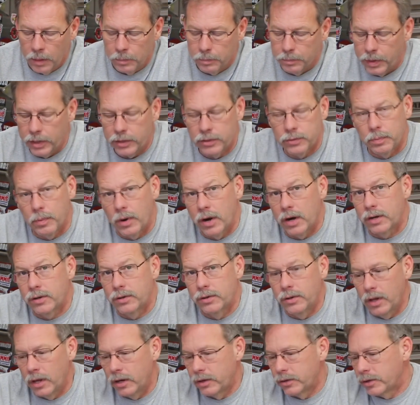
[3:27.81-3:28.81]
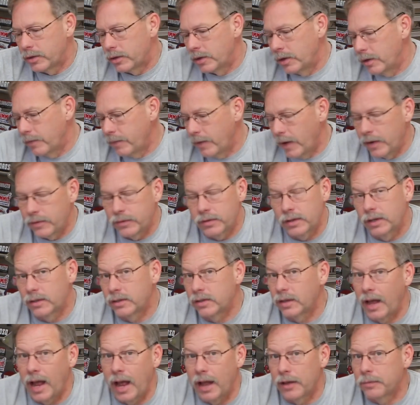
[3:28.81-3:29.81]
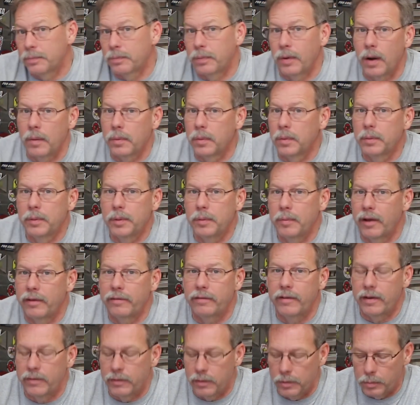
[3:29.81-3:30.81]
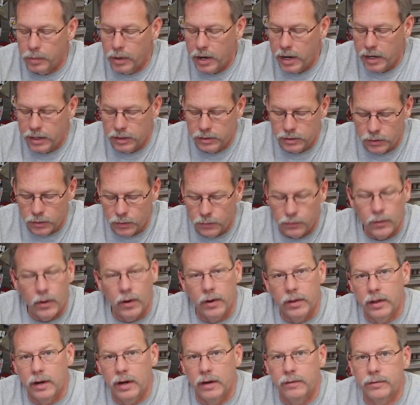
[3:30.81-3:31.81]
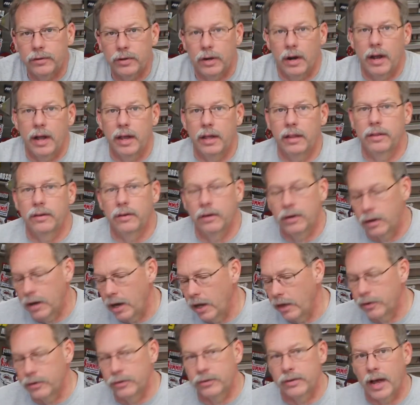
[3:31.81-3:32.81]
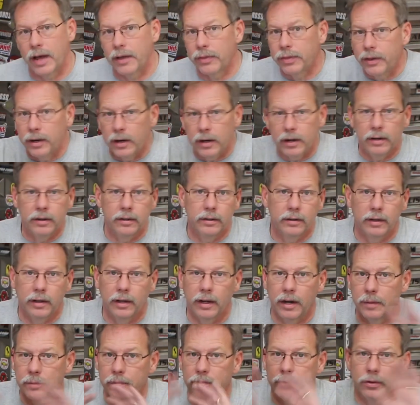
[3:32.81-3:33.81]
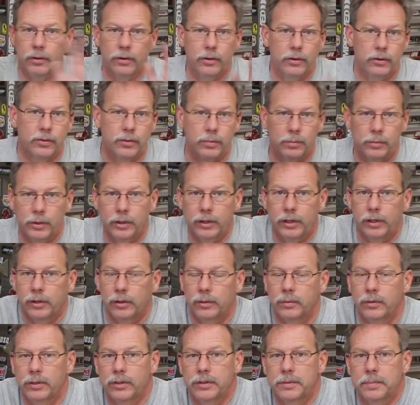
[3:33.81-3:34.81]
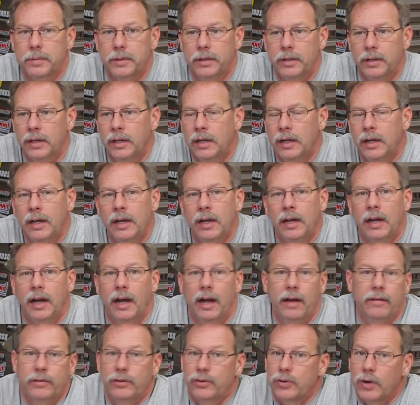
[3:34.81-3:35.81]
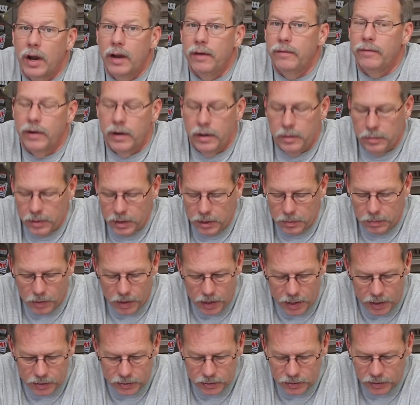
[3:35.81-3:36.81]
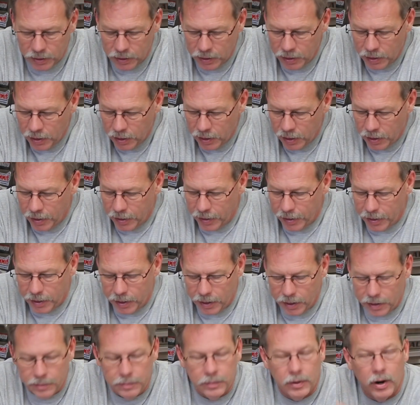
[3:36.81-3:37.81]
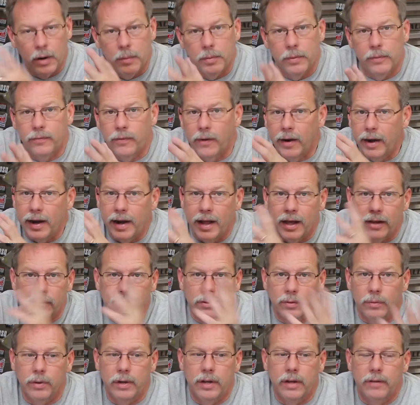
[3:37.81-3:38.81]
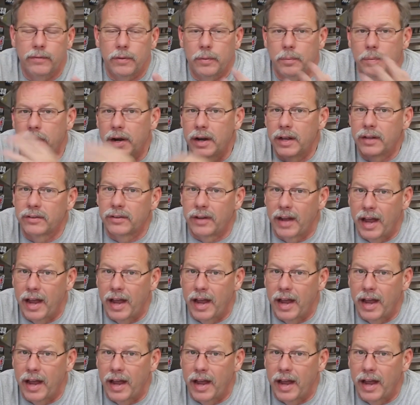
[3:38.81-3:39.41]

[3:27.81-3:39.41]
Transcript: Benchmark $2.35. That's probably my favorite brand so far that I've tried. There are others out there, and I'm sure there's some really good ones, but I haven't tried very many brands. Harbor Freight has 3 different brands.